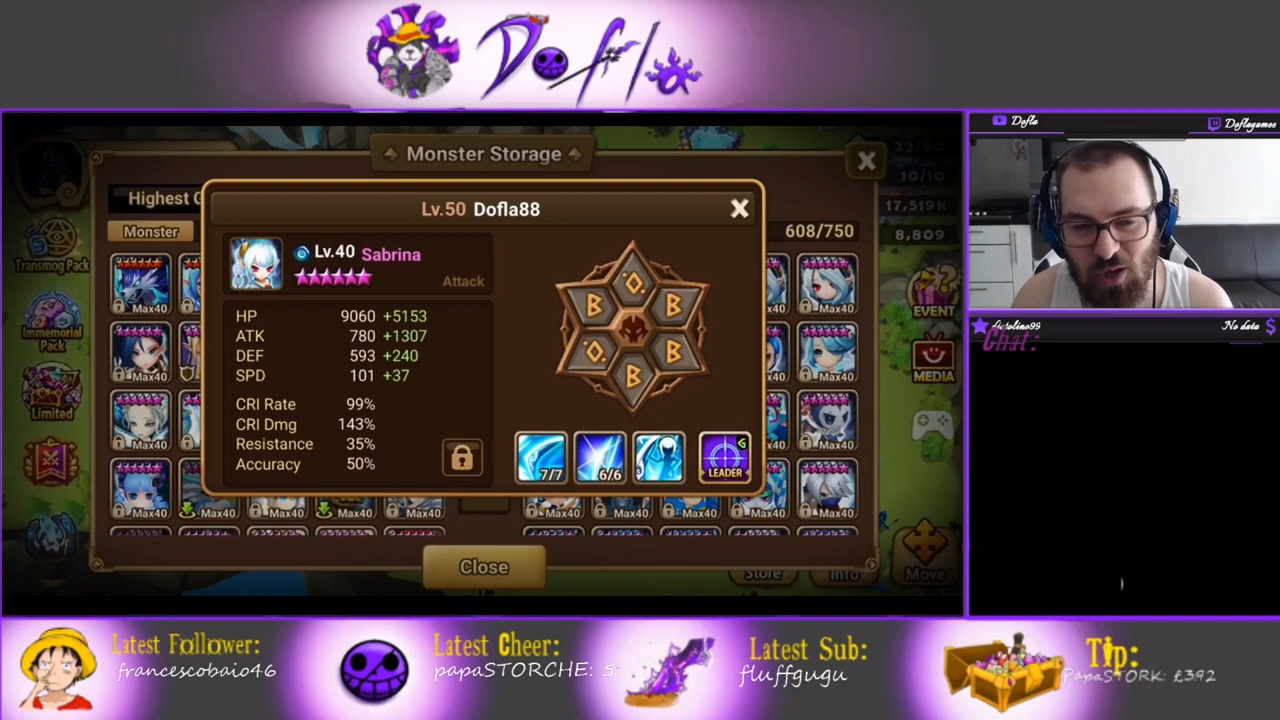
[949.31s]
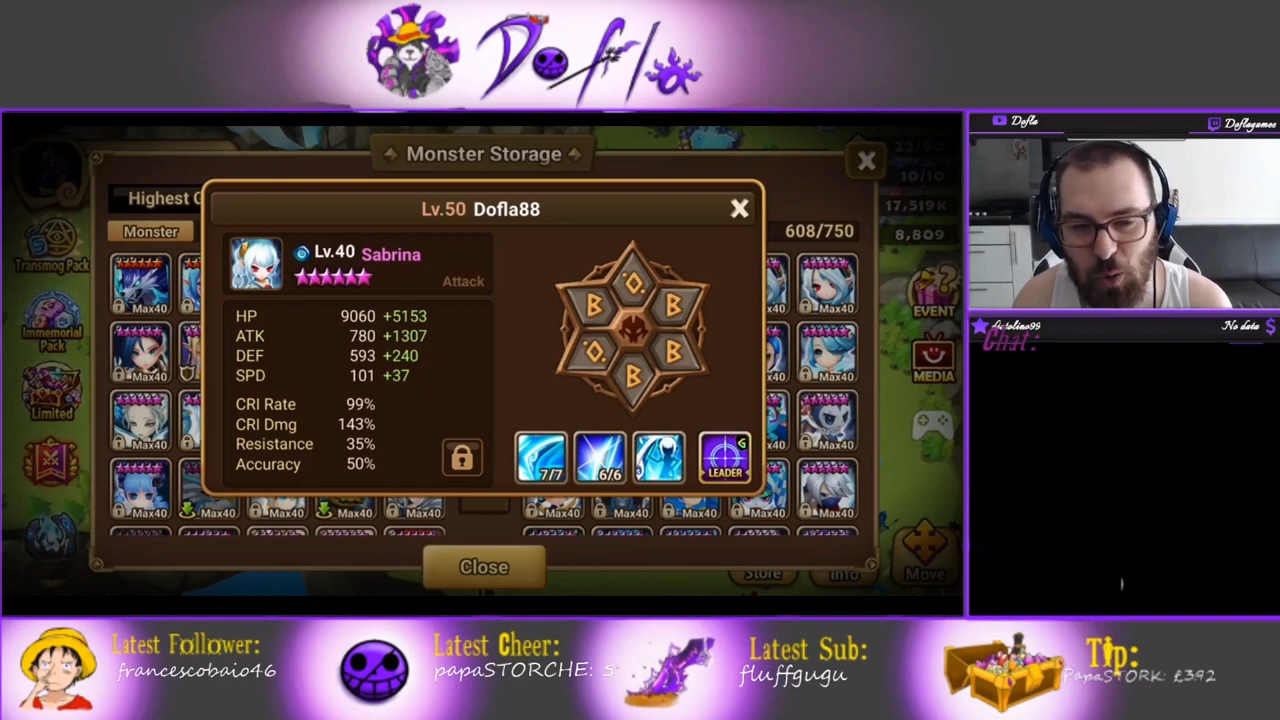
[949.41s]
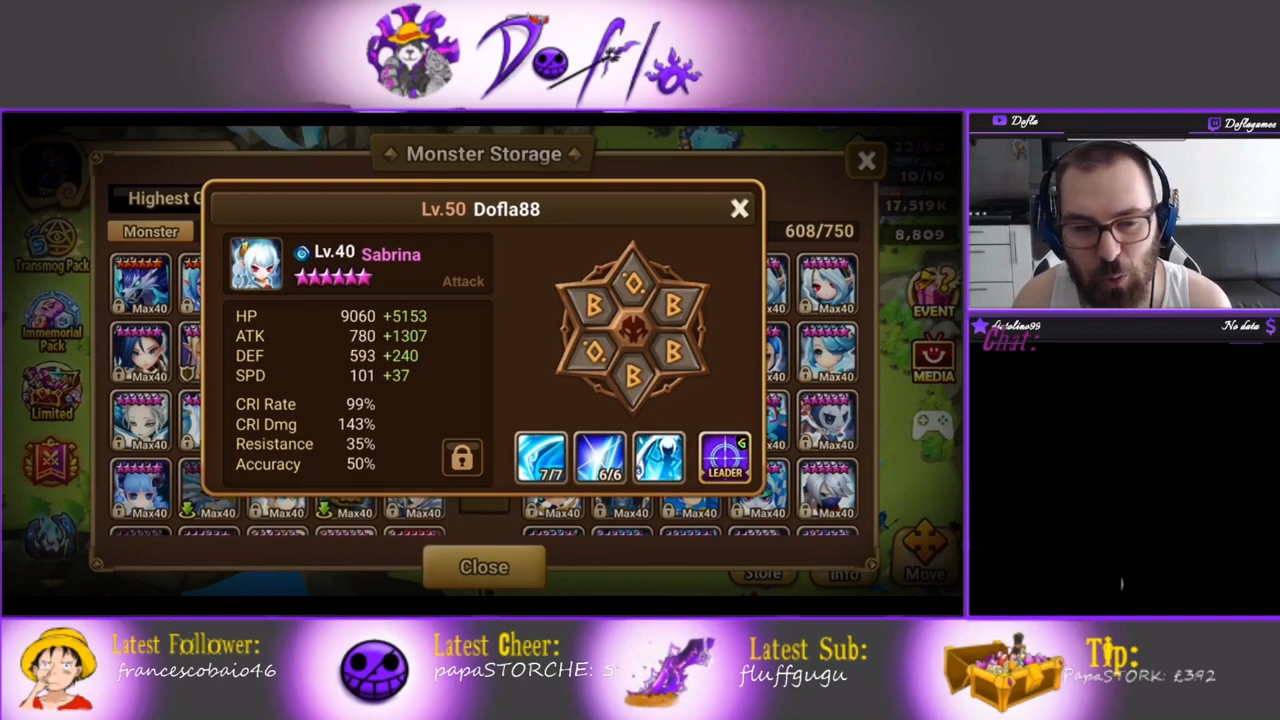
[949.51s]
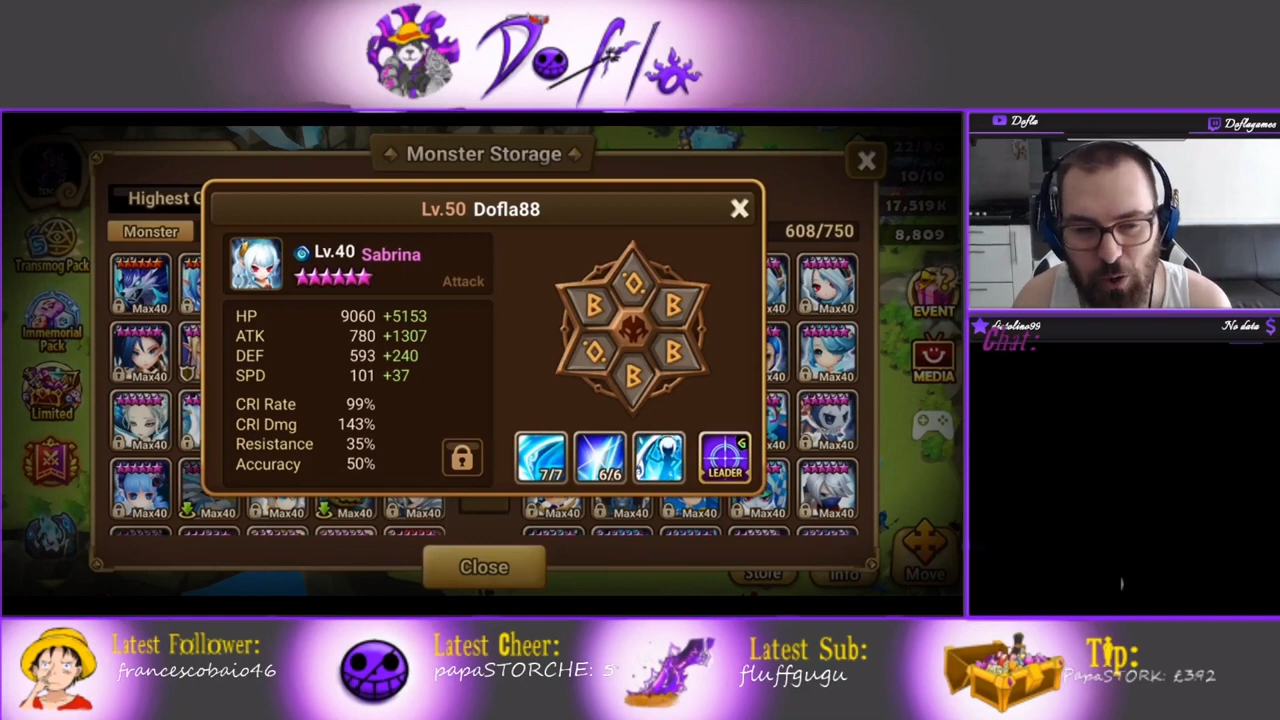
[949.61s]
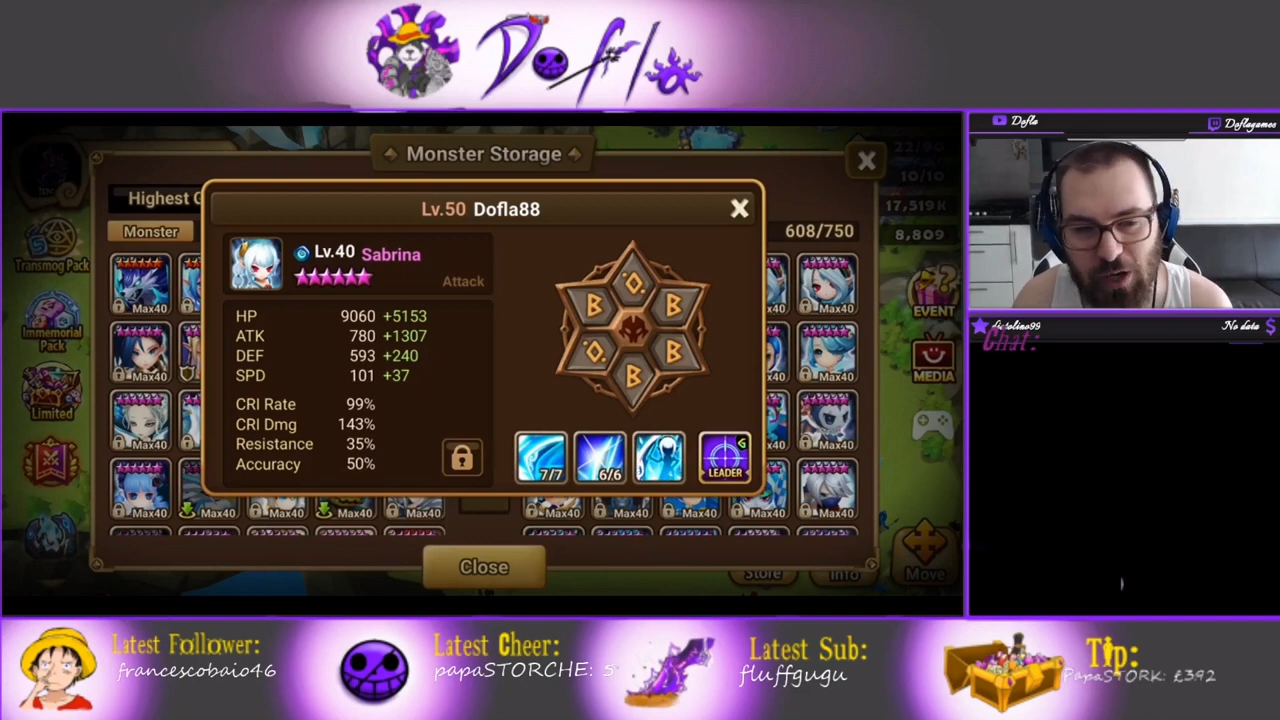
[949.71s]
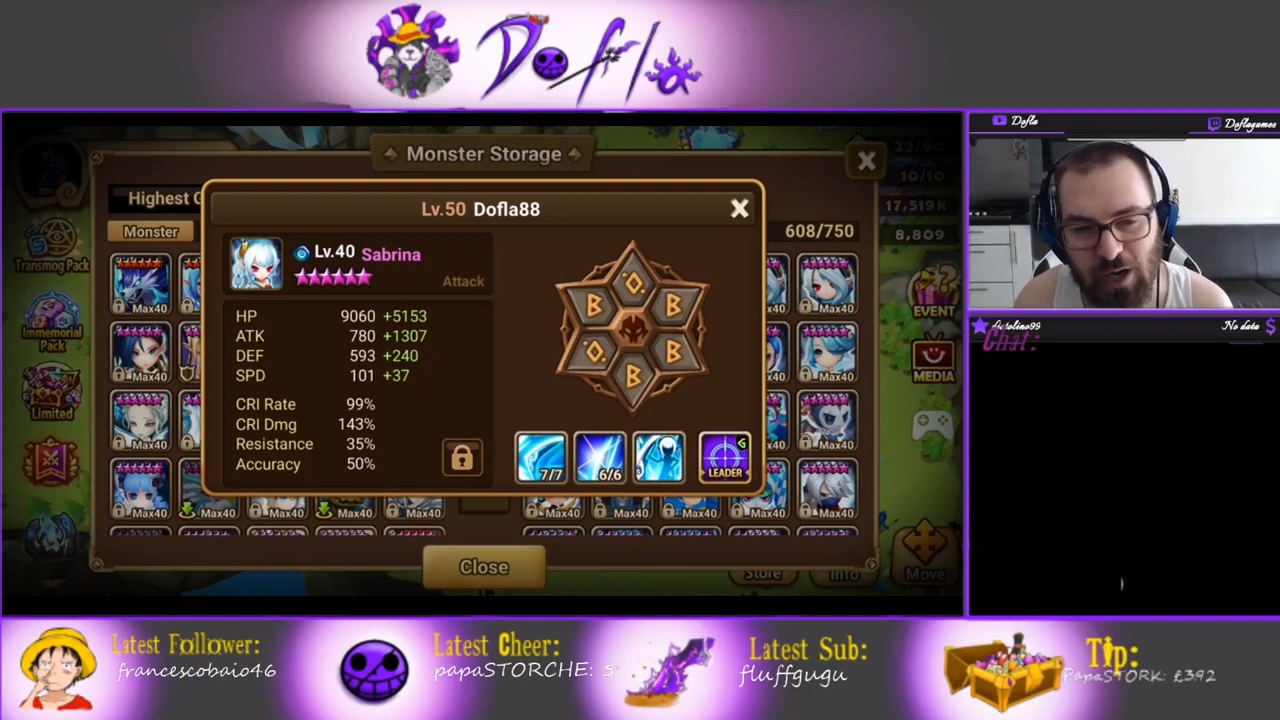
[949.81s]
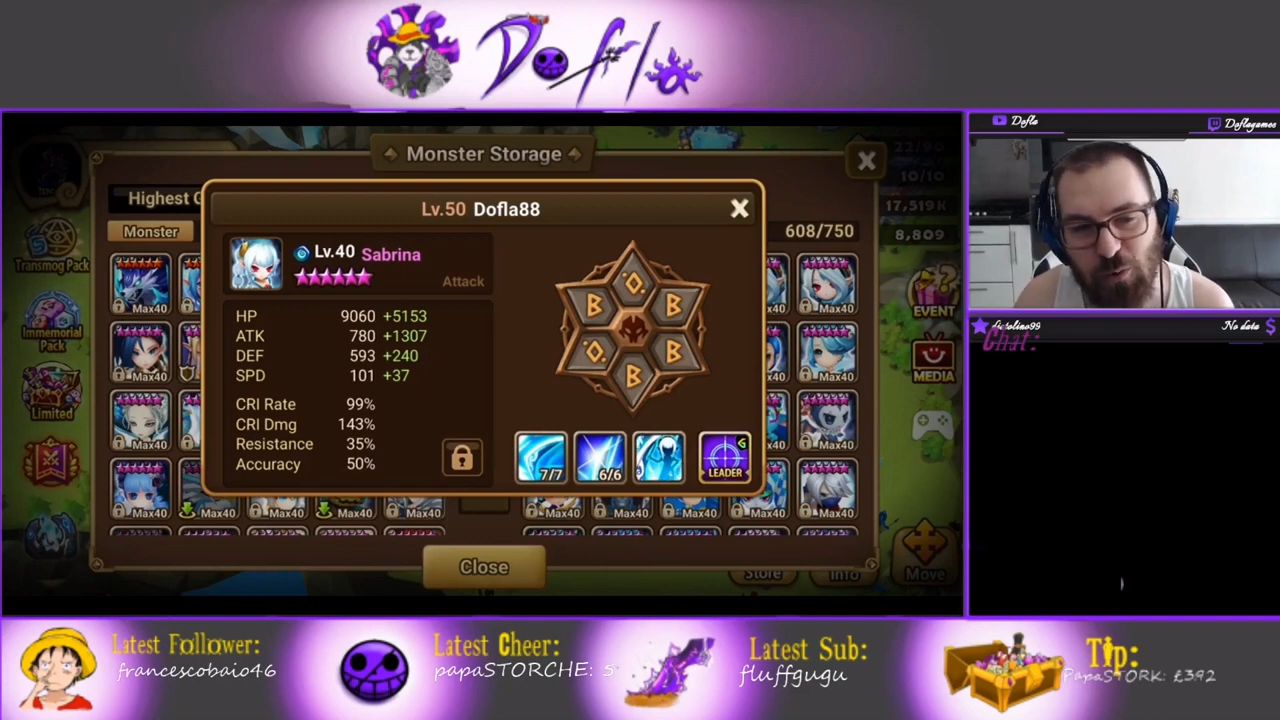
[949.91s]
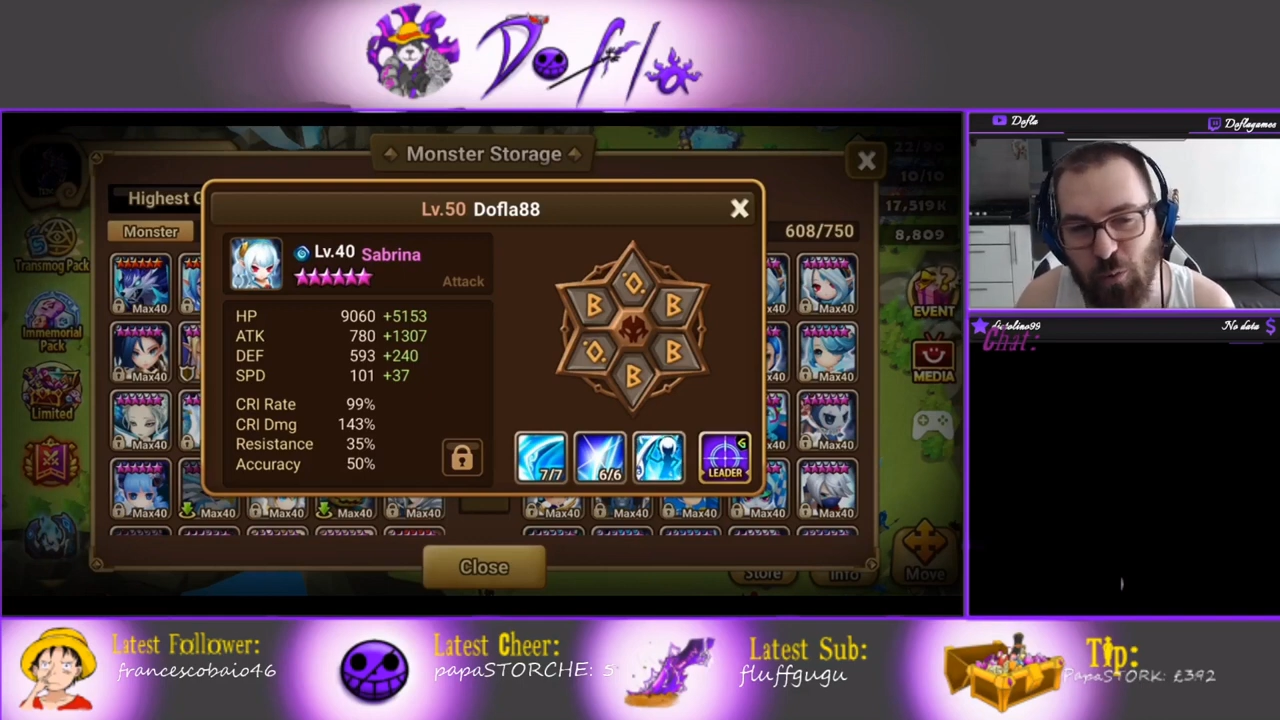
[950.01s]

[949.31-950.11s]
don't work,